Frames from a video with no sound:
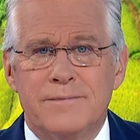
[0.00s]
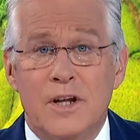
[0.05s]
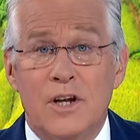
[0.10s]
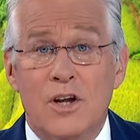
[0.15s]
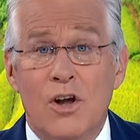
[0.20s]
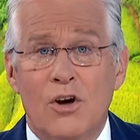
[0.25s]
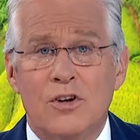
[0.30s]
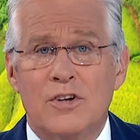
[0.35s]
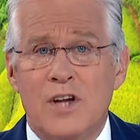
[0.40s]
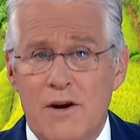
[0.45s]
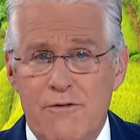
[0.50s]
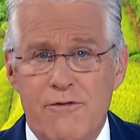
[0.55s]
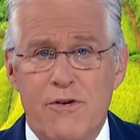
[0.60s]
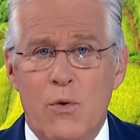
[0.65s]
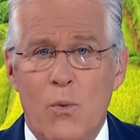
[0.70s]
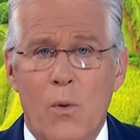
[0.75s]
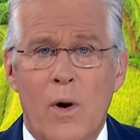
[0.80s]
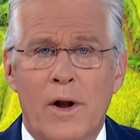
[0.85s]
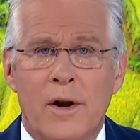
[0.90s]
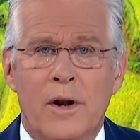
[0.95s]
Not
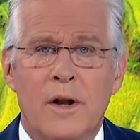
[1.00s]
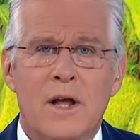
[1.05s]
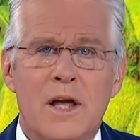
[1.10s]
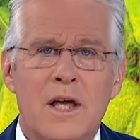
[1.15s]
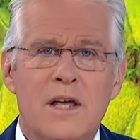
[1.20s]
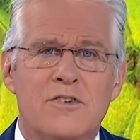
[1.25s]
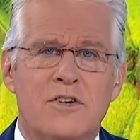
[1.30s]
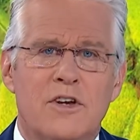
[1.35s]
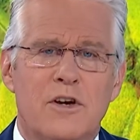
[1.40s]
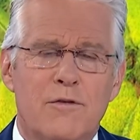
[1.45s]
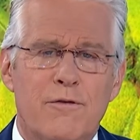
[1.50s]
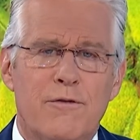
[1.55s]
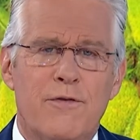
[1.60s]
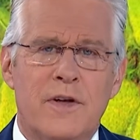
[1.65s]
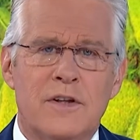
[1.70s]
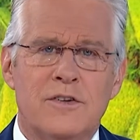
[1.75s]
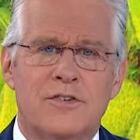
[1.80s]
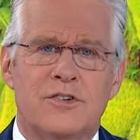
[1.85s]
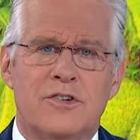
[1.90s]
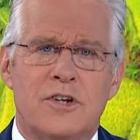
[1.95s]
everyone is
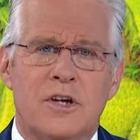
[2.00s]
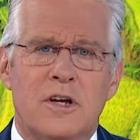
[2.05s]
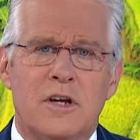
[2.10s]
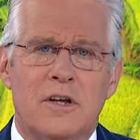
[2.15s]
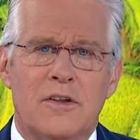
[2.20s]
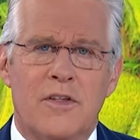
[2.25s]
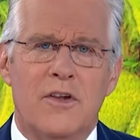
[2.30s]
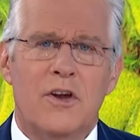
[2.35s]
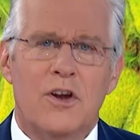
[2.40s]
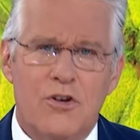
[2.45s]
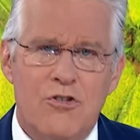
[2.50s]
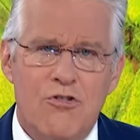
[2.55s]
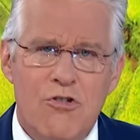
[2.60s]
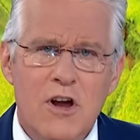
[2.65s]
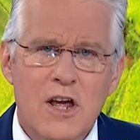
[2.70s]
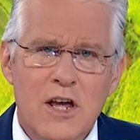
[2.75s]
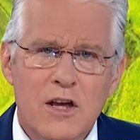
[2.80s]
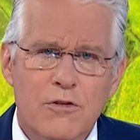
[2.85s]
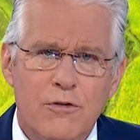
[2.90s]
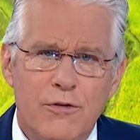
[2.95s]
convinced that a
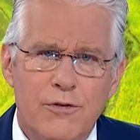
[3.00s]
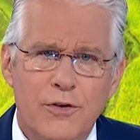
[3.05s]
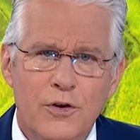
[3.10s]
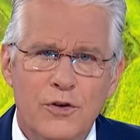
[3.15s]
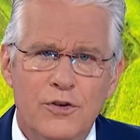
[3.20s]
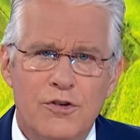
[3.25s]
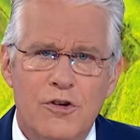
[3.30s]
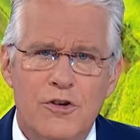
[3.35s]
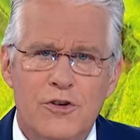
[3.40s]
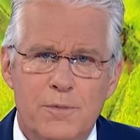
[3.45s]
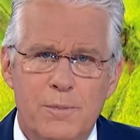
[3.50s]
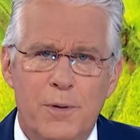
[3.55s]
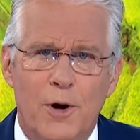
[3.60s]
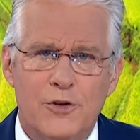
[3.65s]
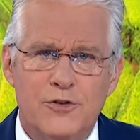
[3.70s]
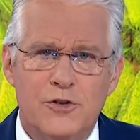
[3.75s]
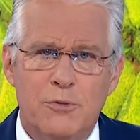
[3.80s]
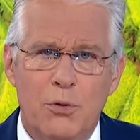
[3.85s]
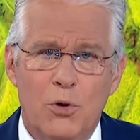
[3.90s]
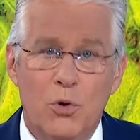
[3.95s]
green future is
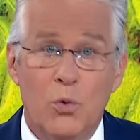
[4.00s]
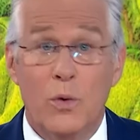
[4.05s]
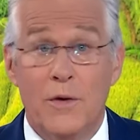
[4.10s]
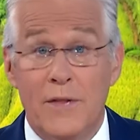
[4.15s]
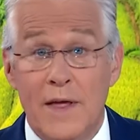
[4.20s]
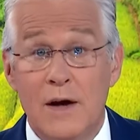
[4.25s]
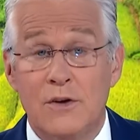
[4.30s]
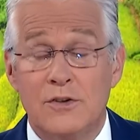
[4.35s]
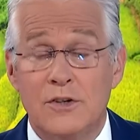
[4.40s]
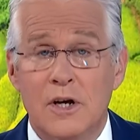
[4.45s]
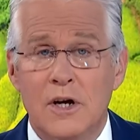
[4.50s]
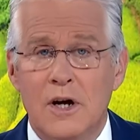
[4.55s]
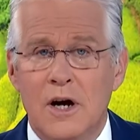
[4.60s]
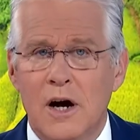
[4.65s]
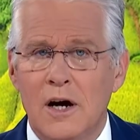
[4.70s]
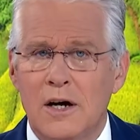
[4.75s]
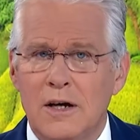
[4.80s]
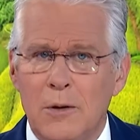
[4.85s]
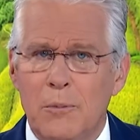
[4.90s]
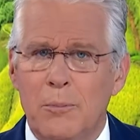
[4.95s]
possible without
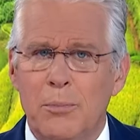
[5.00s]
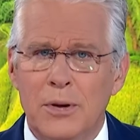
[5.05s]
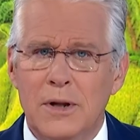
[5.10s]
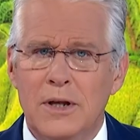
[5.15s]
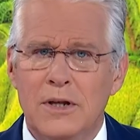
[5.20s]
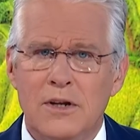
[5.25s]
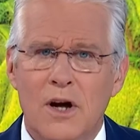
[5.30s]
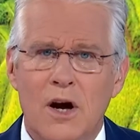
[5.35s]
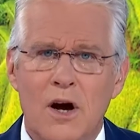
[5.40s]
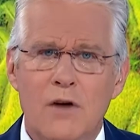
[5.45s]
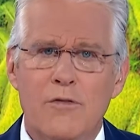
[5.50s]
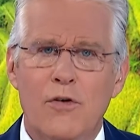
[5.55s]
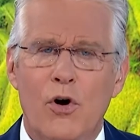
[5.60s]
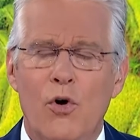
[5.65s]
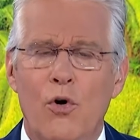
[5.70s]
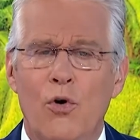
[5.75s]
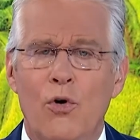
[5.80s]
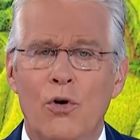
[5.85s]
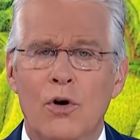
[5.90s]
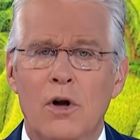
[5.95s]
a complete
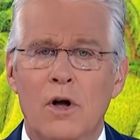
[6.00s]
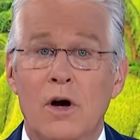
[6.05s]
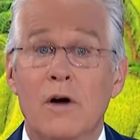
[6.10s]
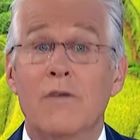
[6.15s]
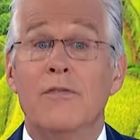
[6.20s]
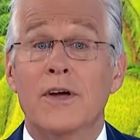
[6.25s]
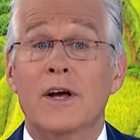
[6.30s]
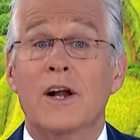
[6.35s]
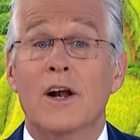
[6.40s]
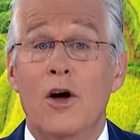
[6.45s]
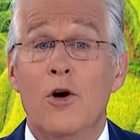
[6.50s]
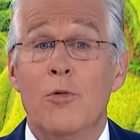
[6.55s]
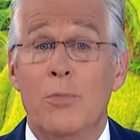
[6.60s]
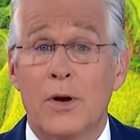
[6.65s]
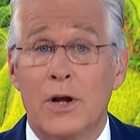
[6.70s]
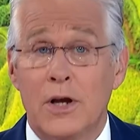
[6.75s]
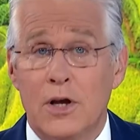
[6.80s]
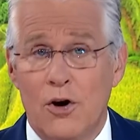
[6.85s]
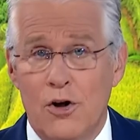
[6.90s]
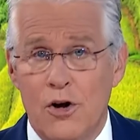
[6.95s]
overhaul of the
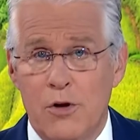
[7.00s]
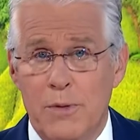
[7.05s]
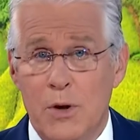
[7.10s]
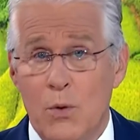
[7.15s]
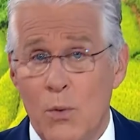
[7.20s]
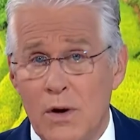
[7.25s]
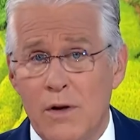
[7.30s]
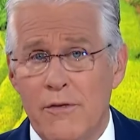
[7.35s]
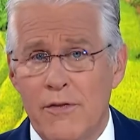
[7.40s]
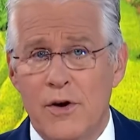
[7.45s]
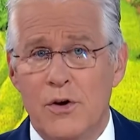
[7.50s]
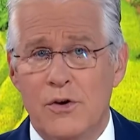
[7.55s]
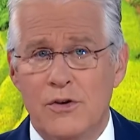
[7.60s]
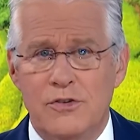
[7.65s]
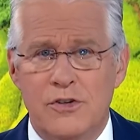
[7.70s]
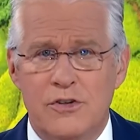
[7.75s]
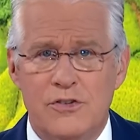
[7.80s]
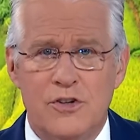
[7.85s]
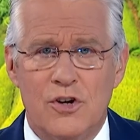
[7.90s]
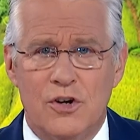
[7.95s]
global economy. One of
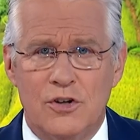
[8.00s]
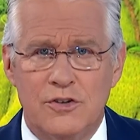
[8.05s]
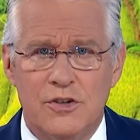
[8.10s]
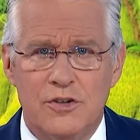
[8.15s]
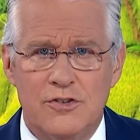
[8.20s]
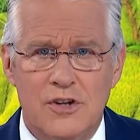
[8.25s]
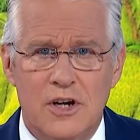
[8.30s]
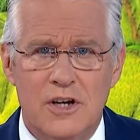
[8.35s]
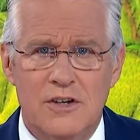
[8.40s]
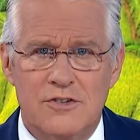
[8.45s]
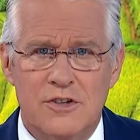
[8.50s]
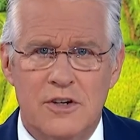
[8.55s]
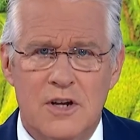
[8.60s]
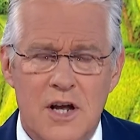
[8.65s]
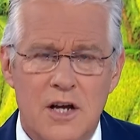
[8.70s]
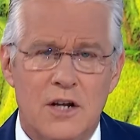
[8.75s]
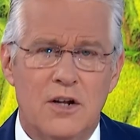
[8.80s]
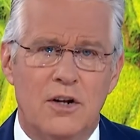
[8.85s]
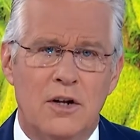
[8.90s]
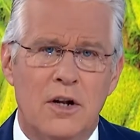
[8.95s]
those is Dr Jason
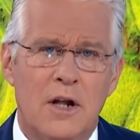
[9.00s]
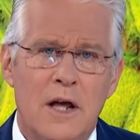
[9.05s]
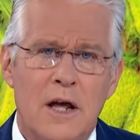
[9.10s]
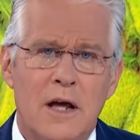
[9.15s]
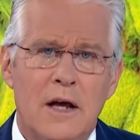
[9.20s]
Hickel,